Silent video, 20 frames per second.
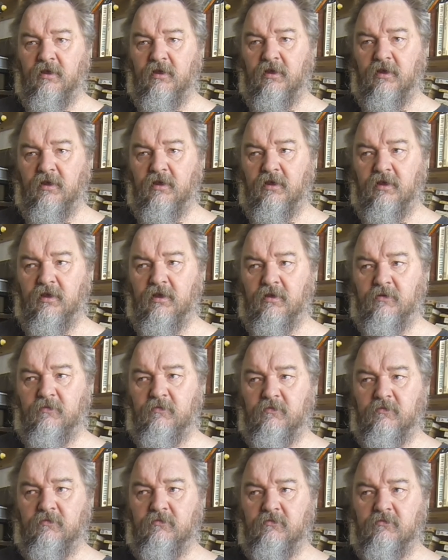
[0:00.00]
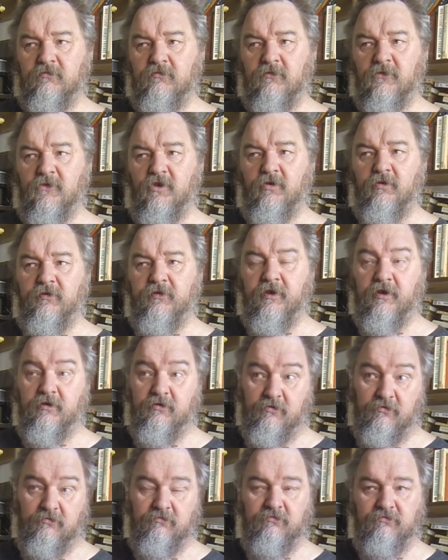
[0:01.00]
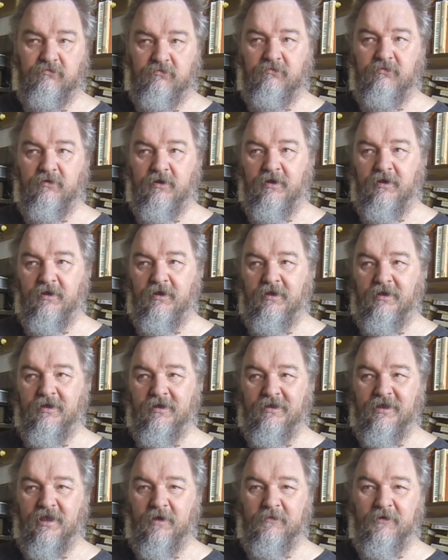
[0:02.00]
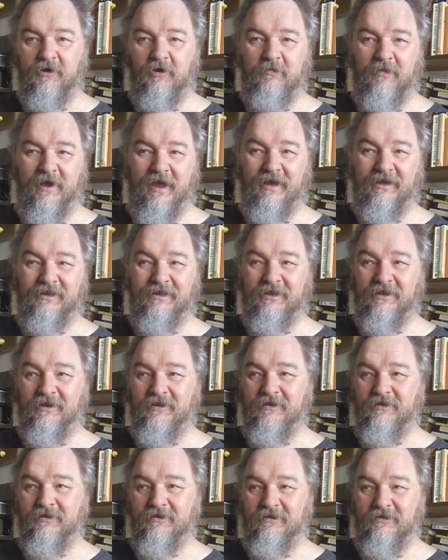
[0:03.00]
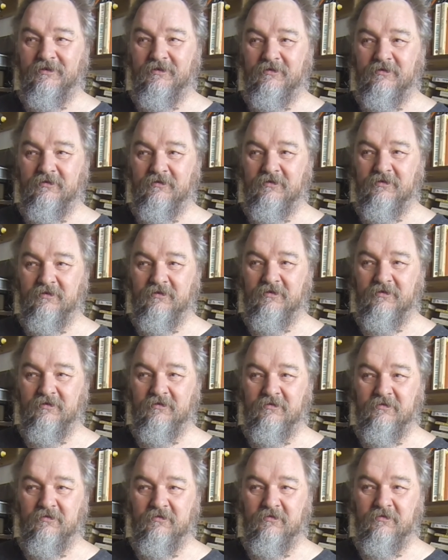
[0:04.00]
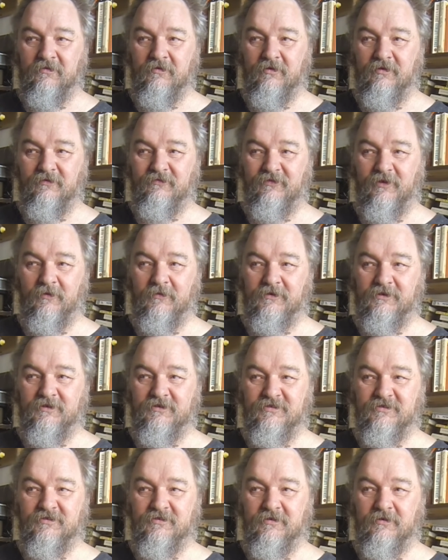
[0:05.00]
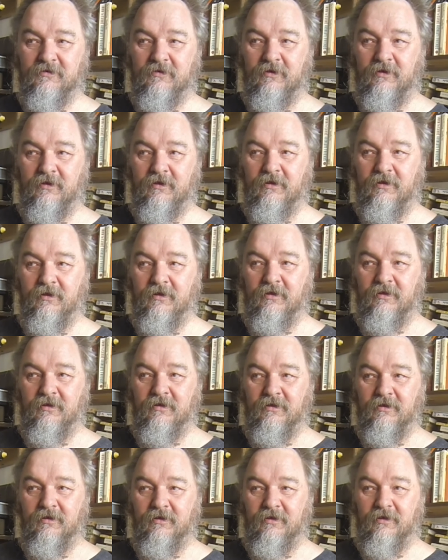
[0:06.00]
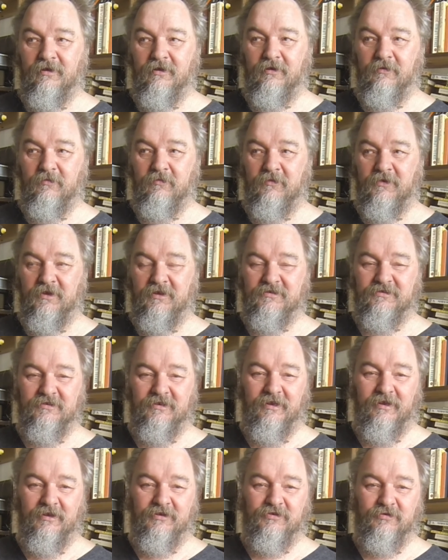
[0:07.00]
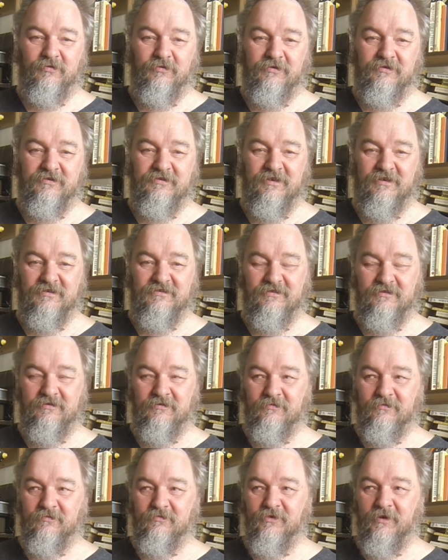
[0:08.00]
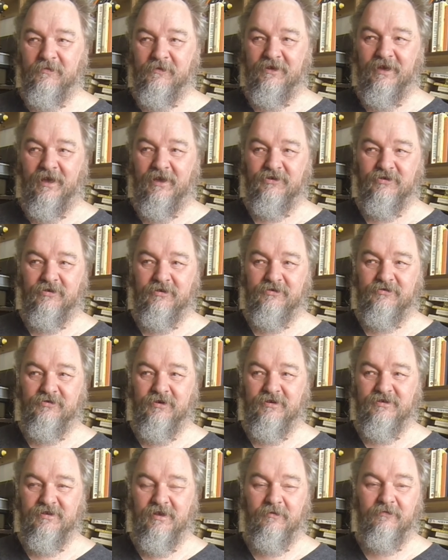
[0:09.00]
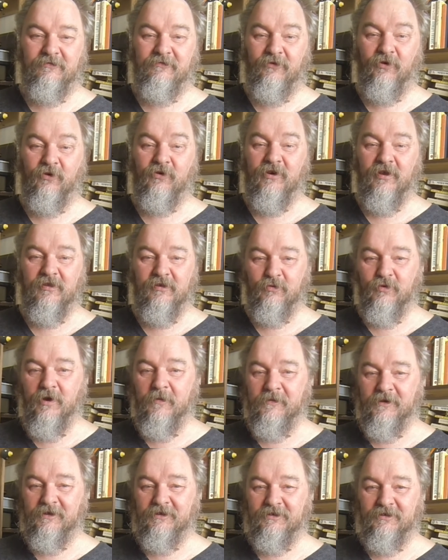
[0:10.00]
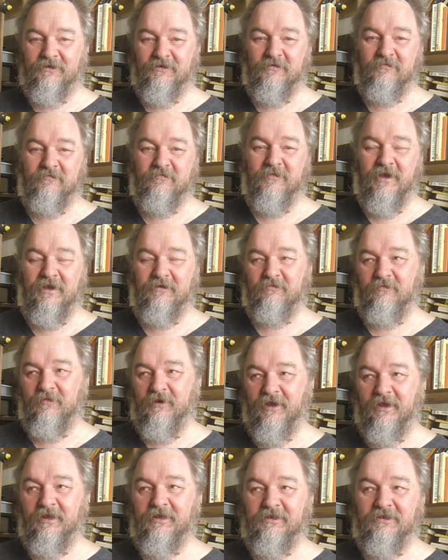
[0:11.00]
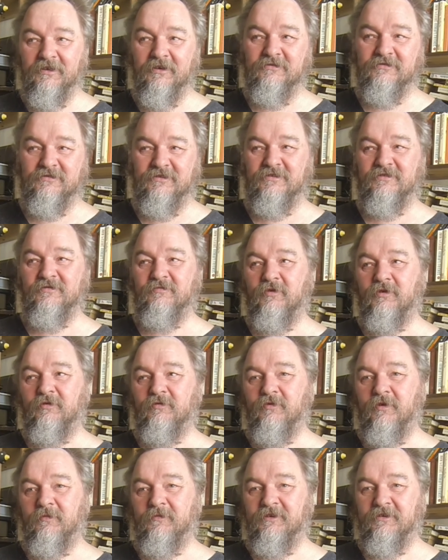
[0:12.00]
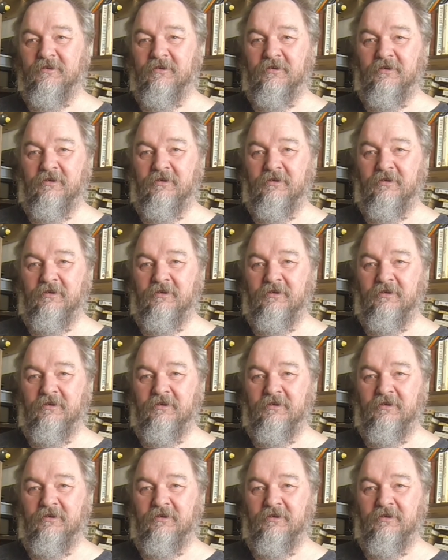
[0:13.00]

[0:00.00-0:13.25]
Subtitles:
Although Camille Paglia, the feminist intellectual, says that women actually dress up for other women and that men barely notice what women